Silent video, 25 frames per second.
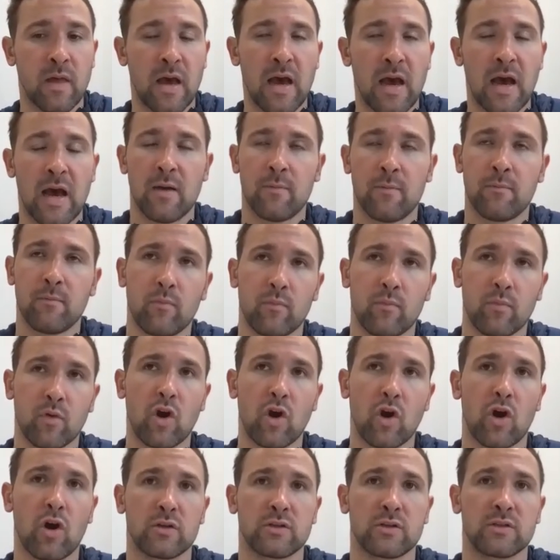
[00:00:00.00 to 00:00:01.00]

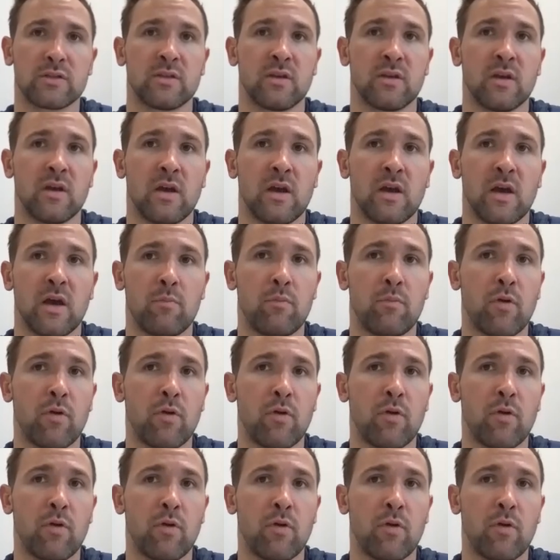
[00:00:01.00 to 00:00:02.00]
Got a
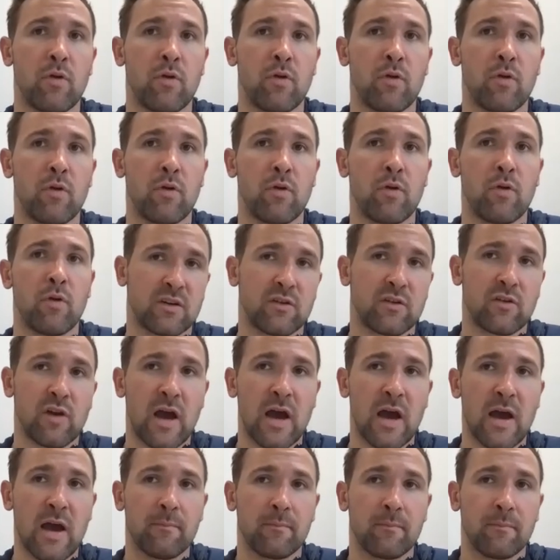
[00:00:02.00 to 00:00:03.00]
profile on
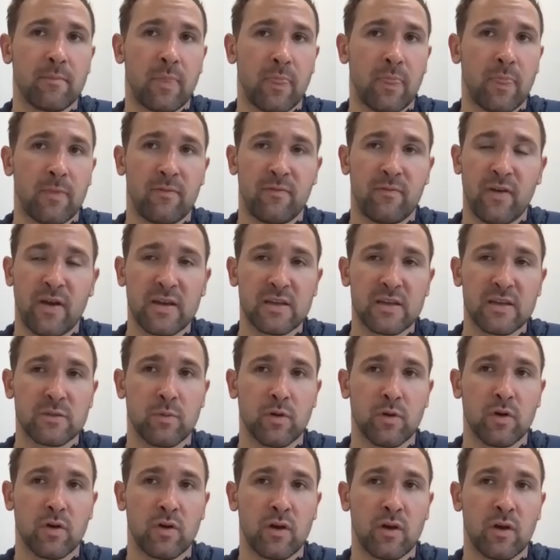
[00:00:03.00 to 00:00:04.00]
Instagram,
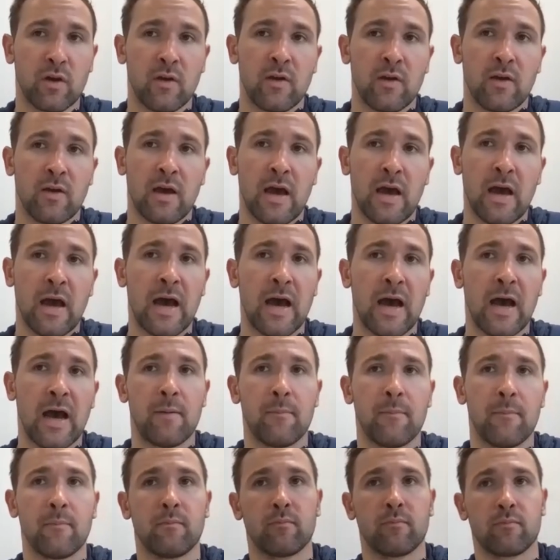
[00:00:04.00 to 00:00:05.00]
Facebook.
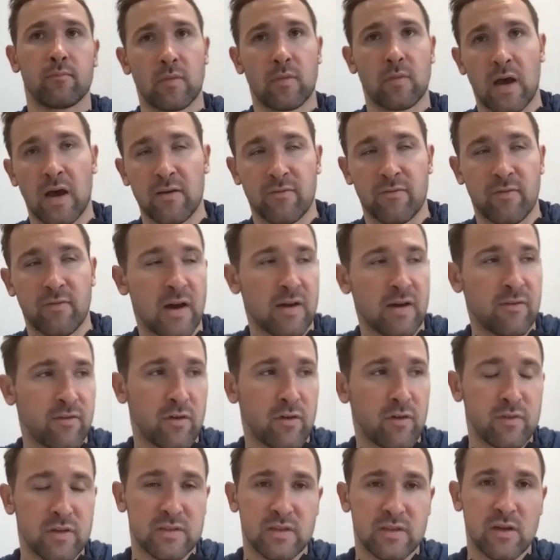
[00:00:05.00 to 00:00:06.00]
I've
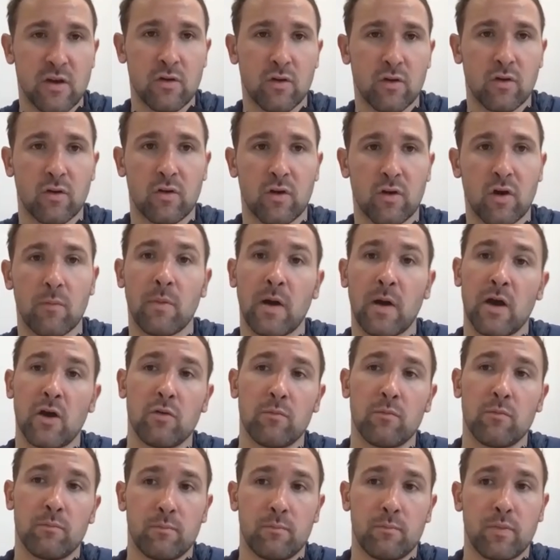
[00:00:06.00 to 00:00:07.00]
obviously got my
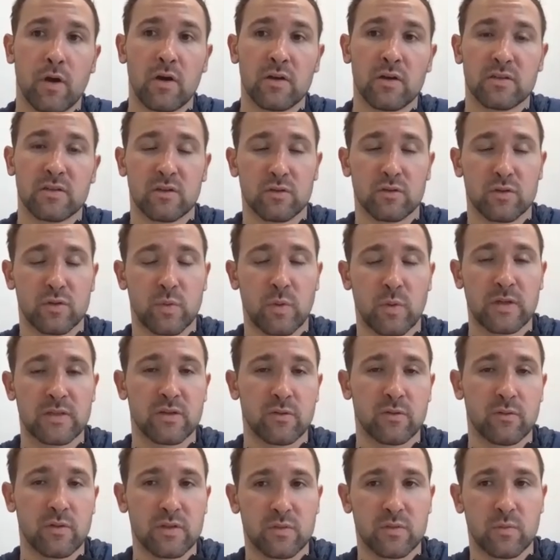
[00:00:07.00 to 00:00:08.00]
own personal
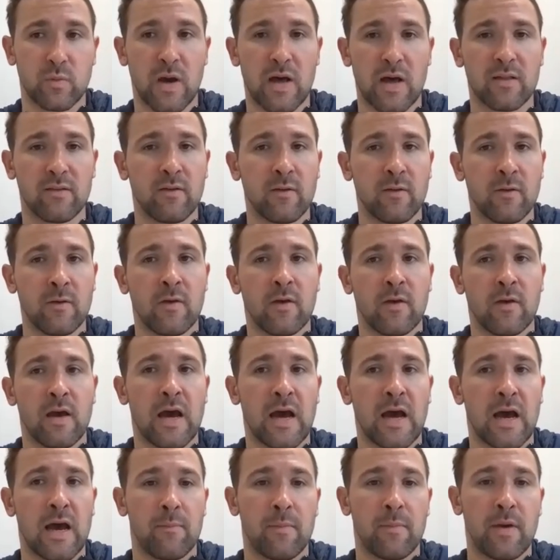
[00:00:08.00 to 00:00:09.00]
Twitter as well.
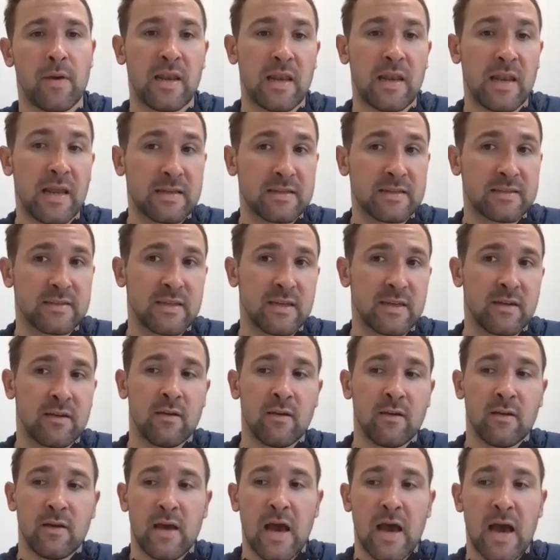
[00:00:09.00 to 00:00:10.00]
And
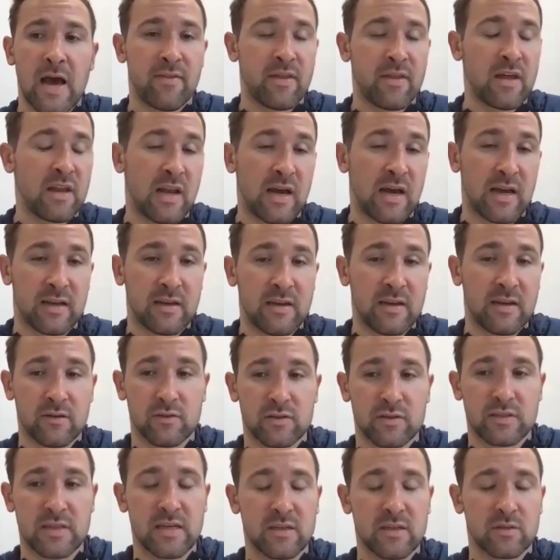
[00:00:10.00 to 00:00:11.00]
LinkedIn. And then like Neel
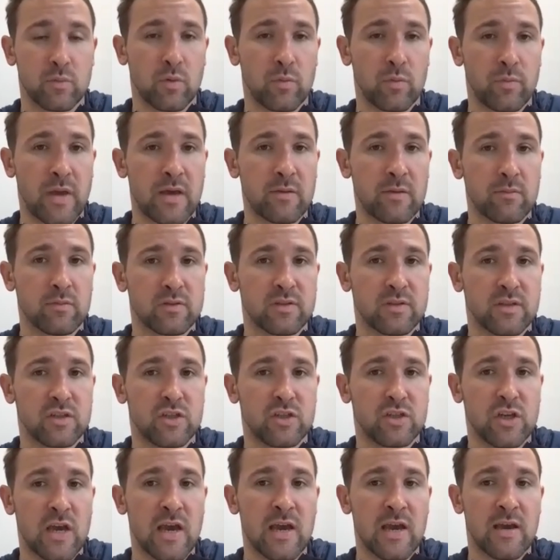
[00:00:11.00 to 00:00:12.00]
says, we'll be able to
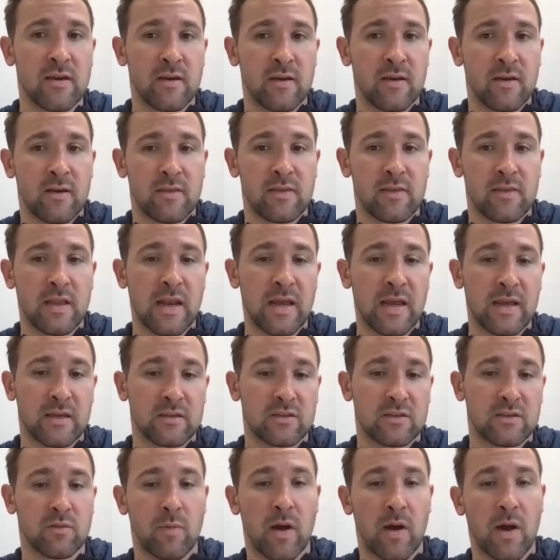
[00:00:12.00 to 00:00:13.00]
share the
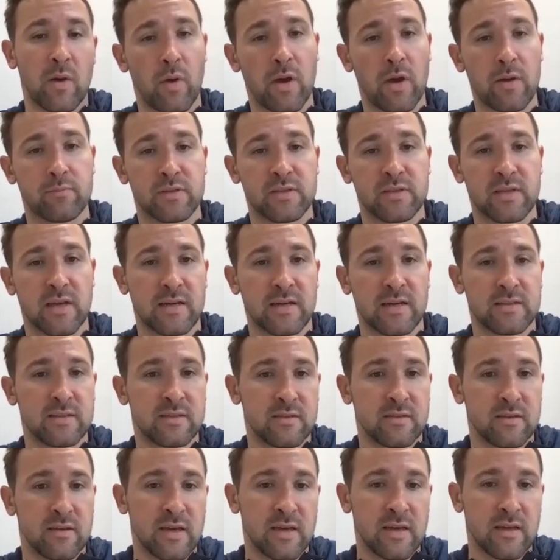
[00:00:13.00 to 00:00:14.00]
link to my website
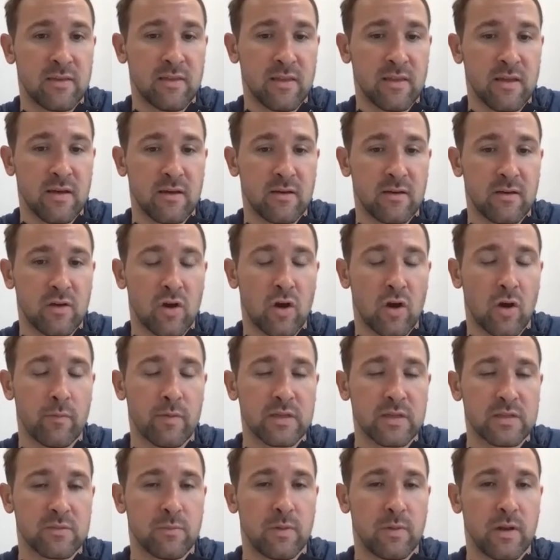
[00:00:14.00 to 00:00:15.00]
in the
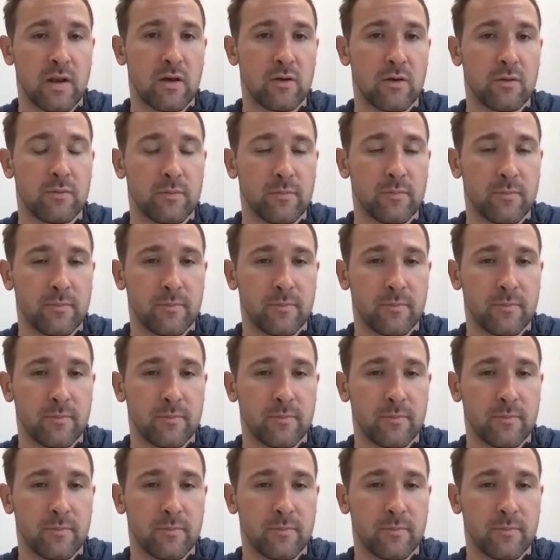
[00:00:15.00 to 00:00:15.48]
comments below.